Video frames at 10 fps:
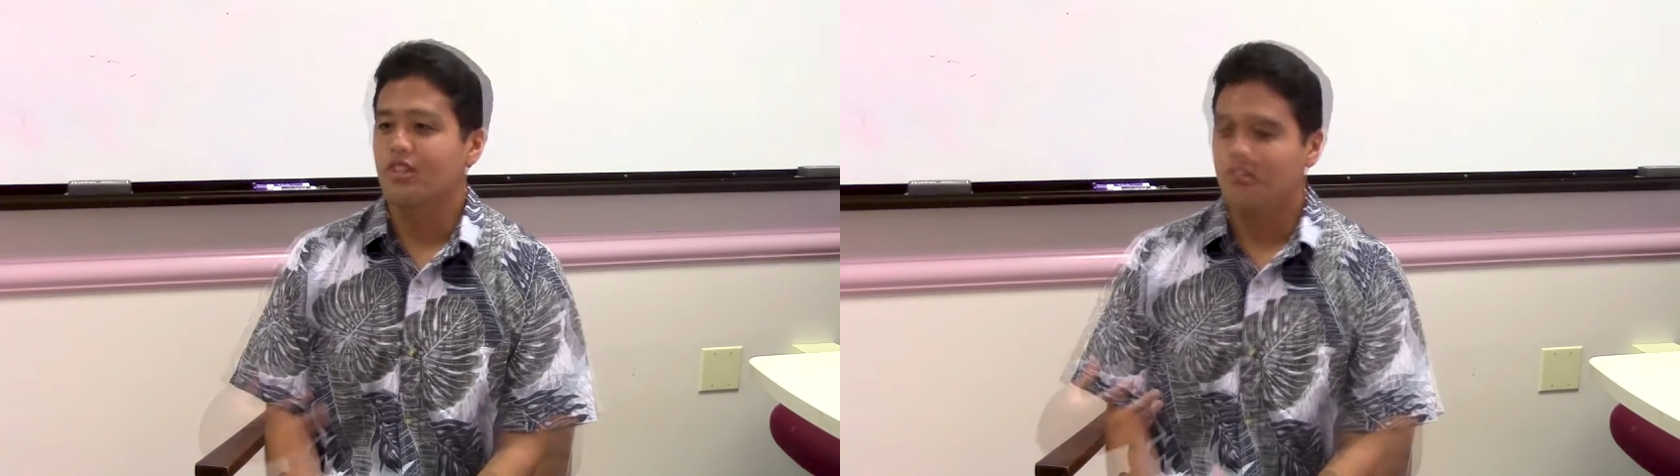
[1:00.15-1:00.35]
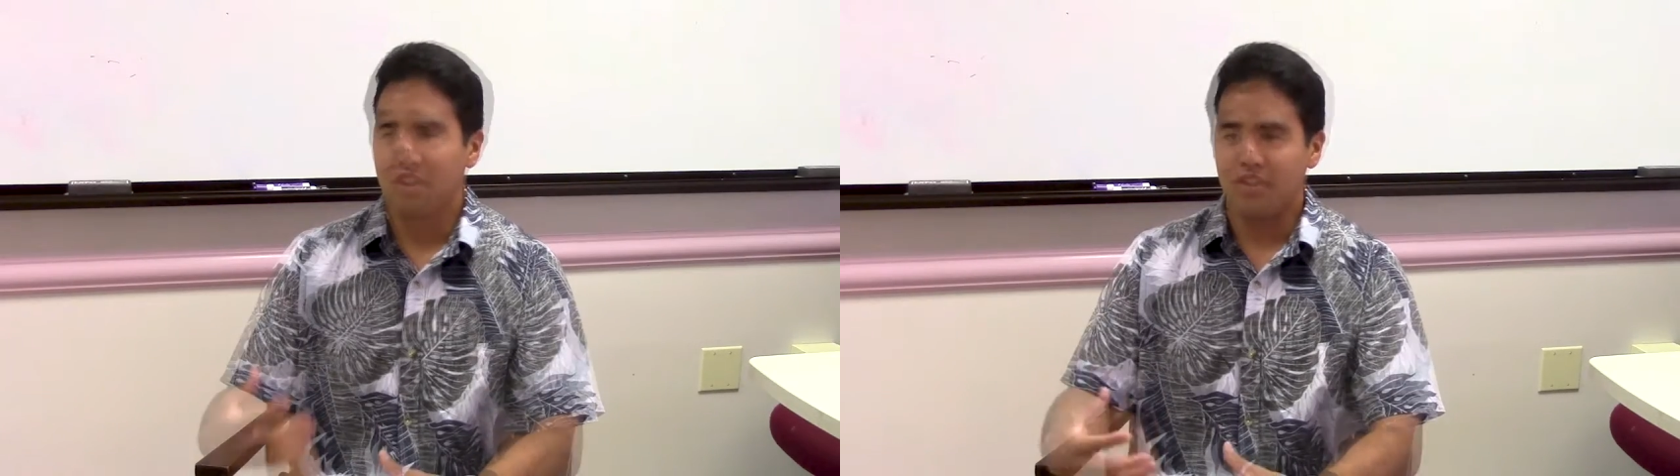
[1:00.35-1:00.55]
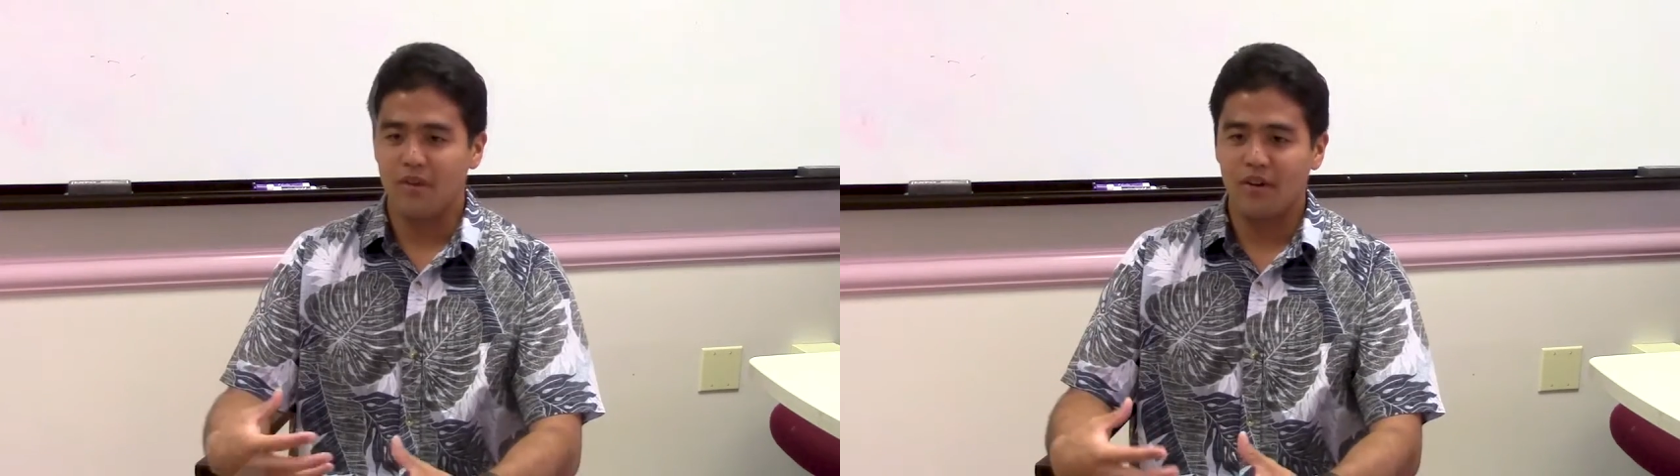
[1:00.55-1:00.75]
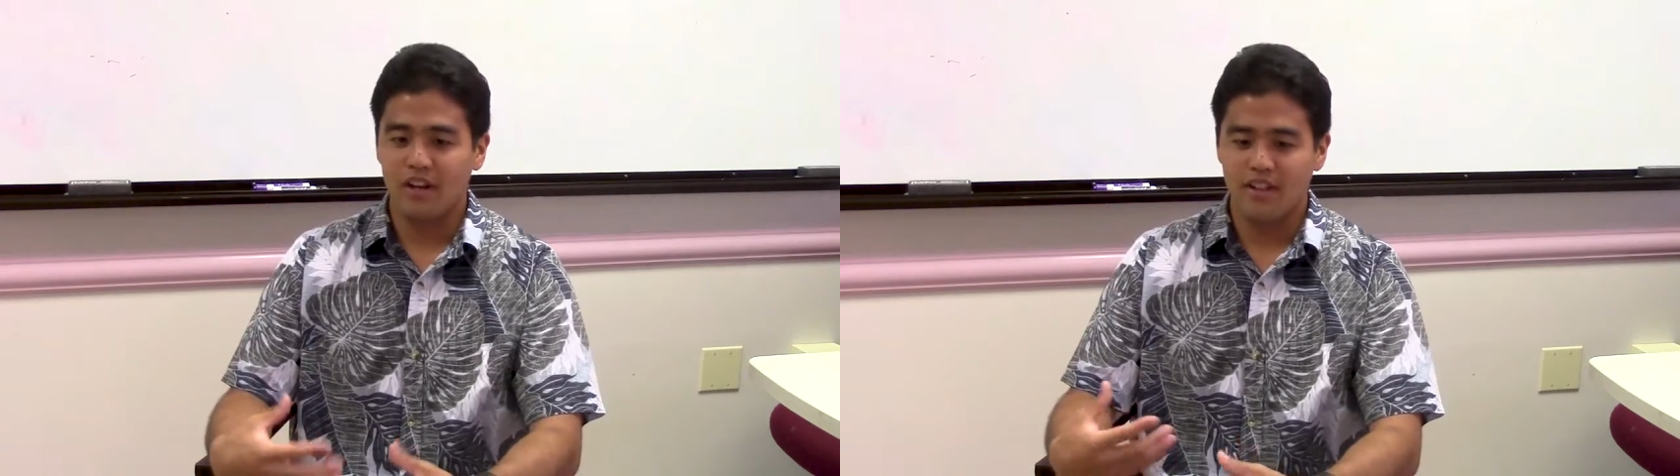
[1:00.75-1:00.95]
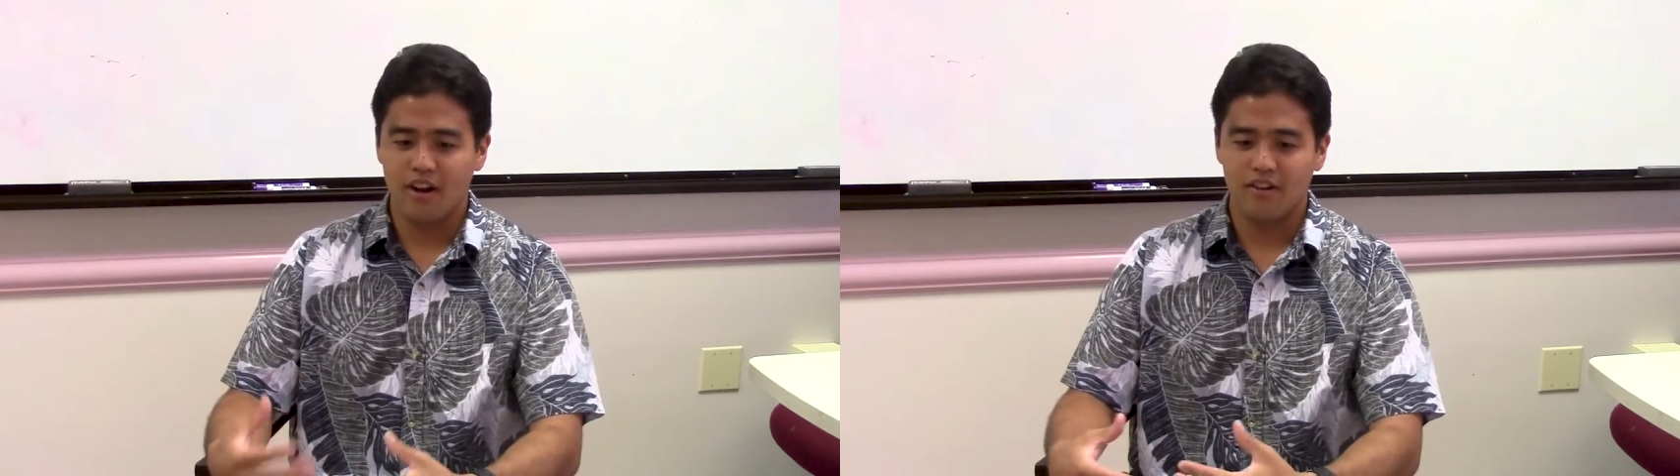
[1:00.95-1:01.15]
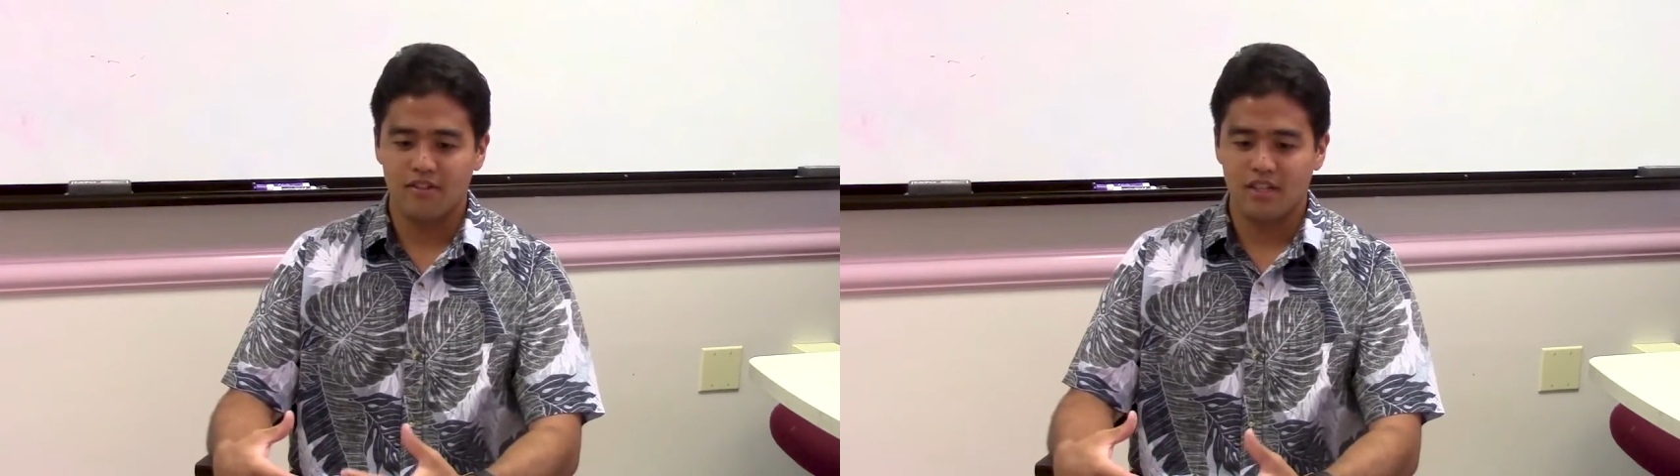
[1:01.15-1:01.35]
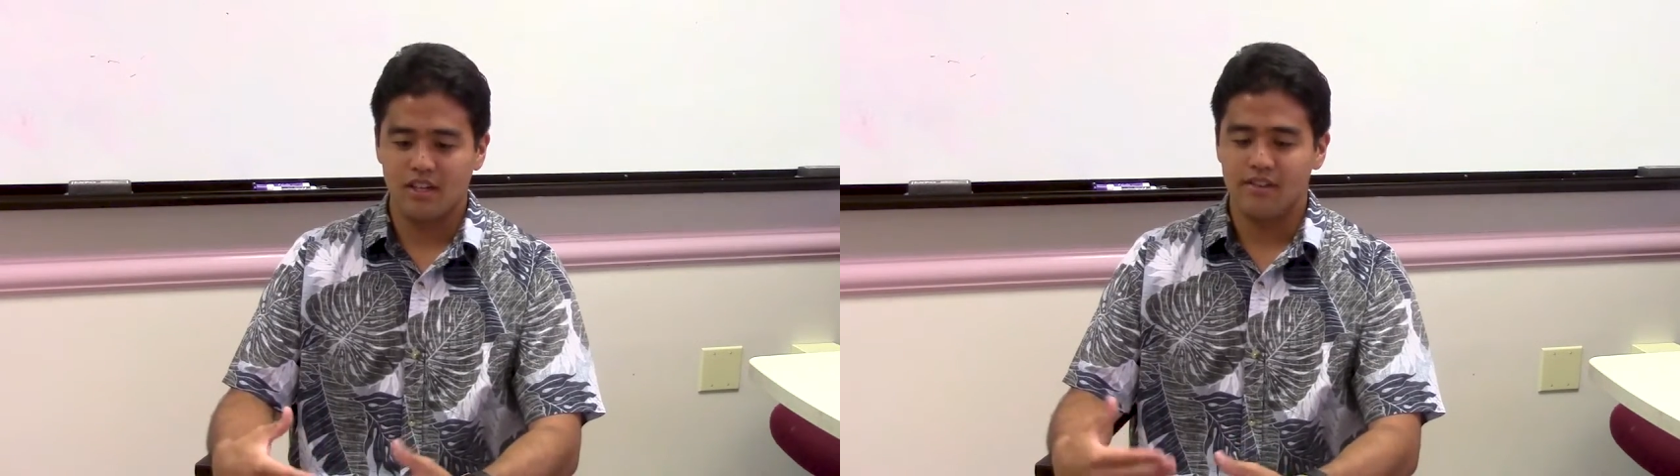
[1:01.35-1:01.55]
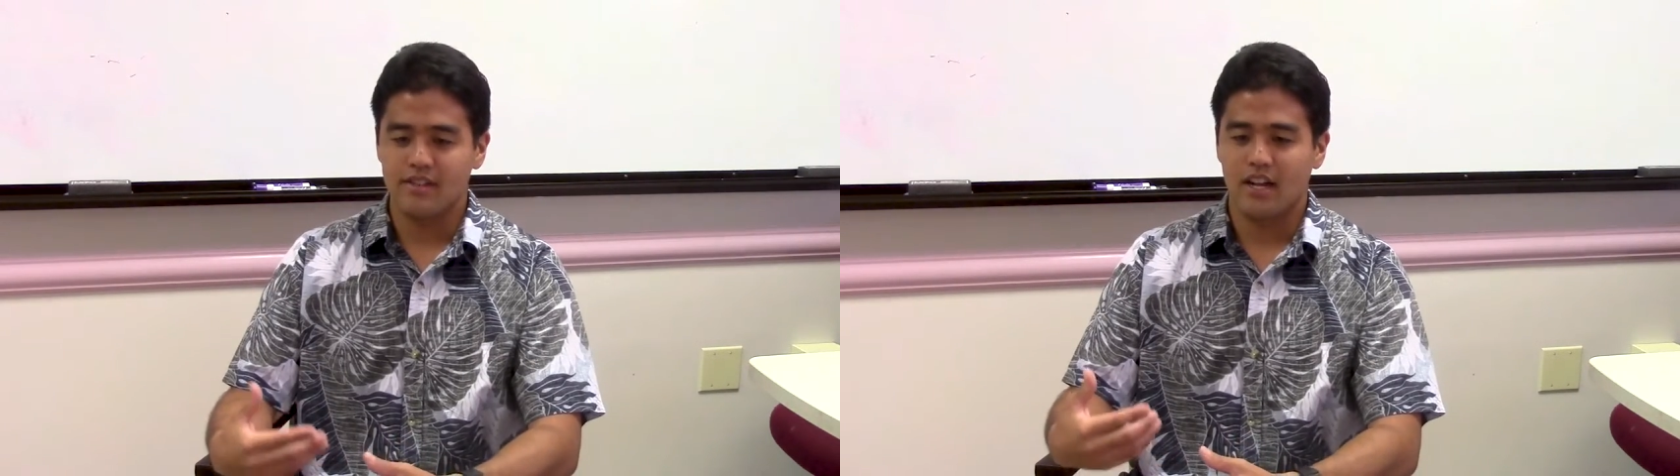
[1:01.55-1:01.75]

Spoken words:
So they're really there to give us